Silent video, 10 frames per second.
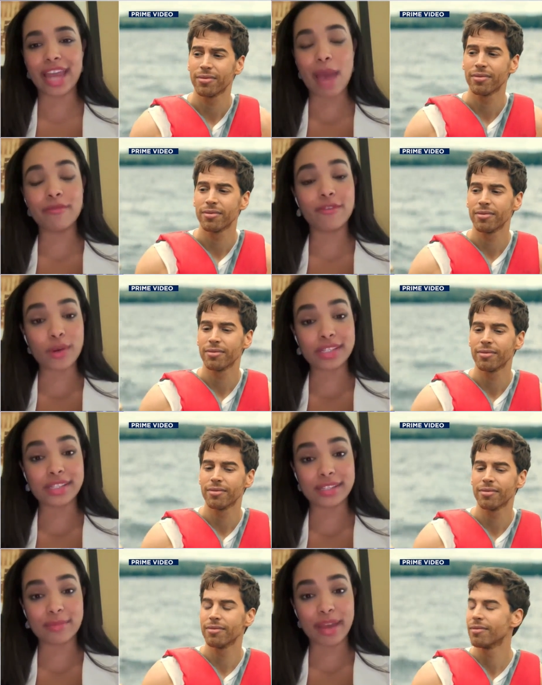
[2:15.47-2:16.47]
Speaker 1: and I'm forced
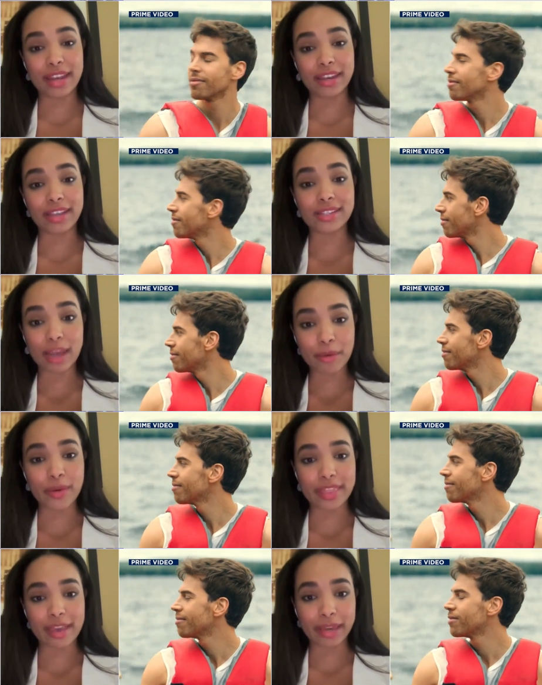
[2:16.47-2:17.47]
to spend a summer
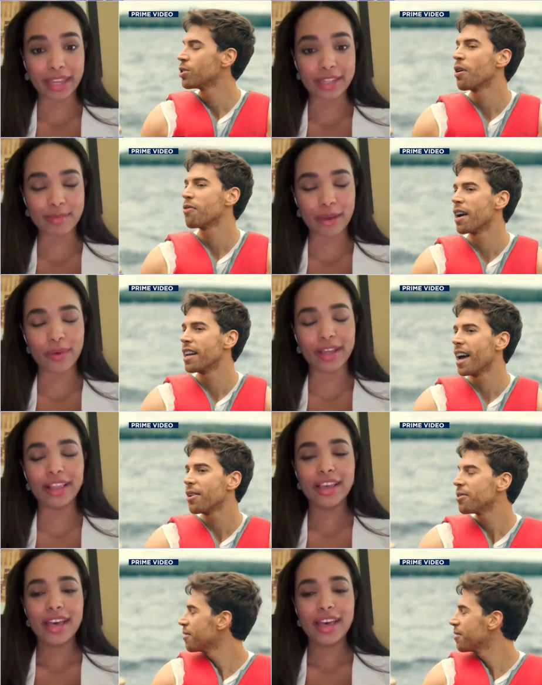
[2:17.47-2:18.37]
with him against my will.